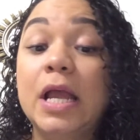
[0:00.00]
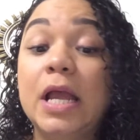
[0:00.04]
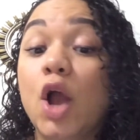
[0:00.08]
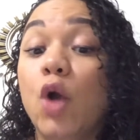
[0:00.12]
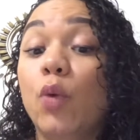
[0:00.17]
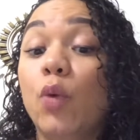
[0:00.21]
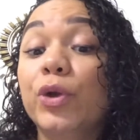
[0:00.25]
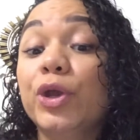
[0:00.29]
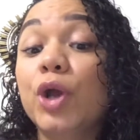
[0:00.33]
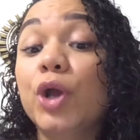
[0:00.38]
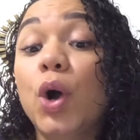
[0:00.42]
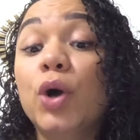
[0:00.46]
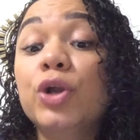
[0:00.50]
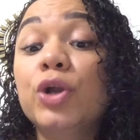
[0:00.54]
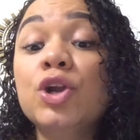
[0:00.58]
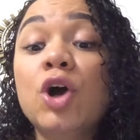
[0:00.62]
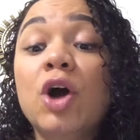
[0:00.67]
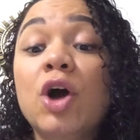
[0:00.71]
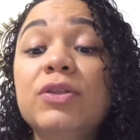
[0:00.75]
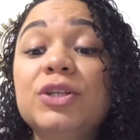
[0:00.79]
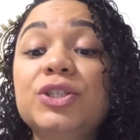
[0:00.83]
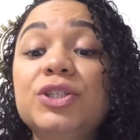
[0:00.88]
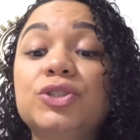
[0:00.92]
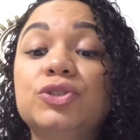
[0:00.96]
We all know
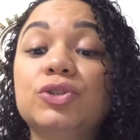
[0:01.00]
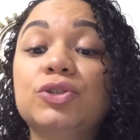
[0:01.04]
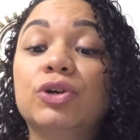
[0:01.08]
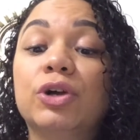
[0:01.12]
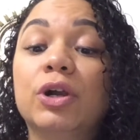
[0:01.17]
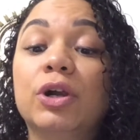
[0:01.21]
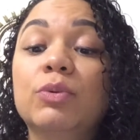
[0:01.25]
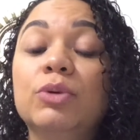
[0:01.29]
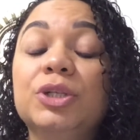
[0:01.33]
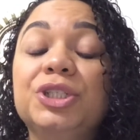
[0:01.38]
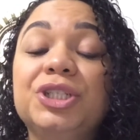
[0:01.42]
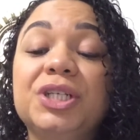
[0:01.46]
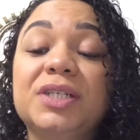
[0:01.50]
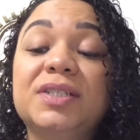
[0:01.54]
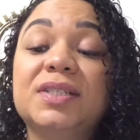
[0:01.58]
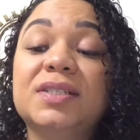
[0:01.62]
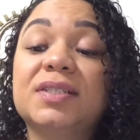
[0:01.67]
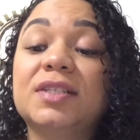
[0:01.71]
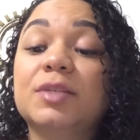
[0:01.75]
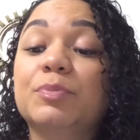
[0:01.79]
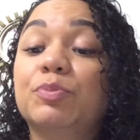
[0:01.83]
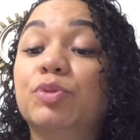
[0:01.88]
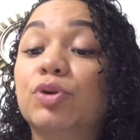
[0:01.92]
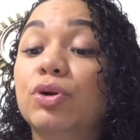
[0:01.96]
the story where Jesus
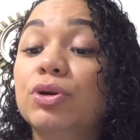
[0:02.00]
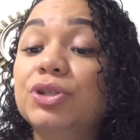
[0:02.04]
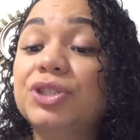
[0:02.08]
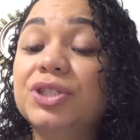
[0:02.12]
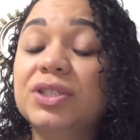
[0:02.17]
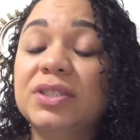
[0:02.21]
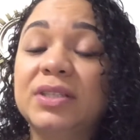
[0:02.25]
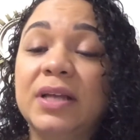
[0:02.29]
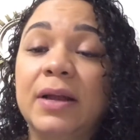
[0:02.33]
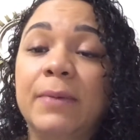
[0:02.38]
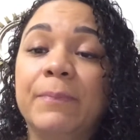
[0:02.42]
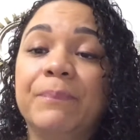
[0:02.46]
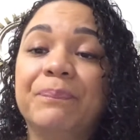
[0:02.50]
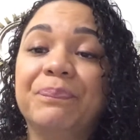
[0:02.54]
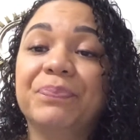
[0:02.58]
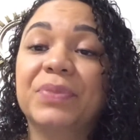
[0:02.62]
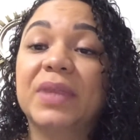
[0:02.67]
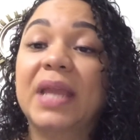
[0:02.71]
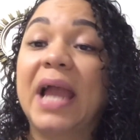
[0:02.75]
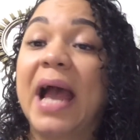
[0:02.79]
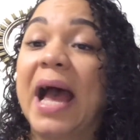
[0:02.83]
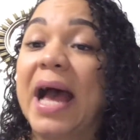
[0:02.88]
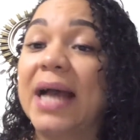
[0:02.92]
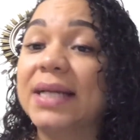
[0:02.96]
approaches them,
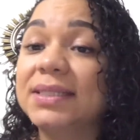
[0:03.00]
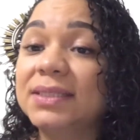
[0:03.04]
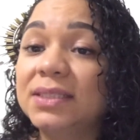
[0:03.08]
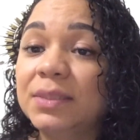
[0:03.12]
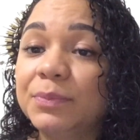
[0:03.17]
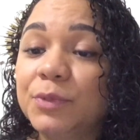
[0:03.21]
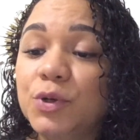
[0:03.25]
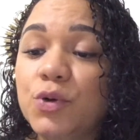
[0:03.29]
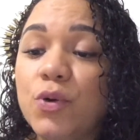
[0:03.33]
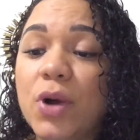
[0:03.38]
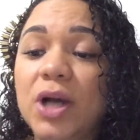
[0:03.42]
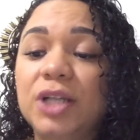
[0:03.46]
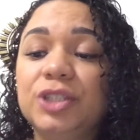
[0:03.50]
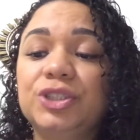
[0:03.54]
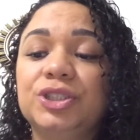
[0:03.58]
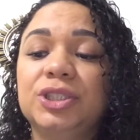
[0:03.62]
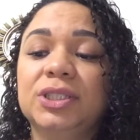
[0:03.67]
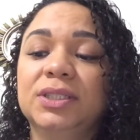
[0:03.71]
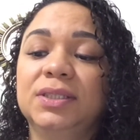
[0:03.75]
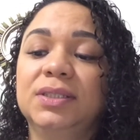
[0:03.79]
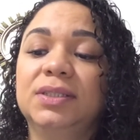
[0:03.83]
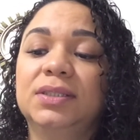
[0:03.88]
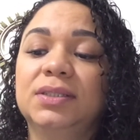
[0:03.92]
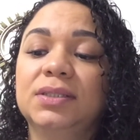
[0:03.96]
asks them
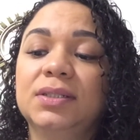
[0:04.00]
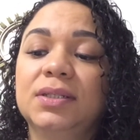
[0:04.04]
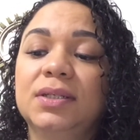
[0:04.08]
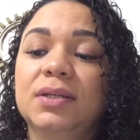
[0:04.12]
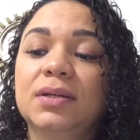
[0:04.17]
questions.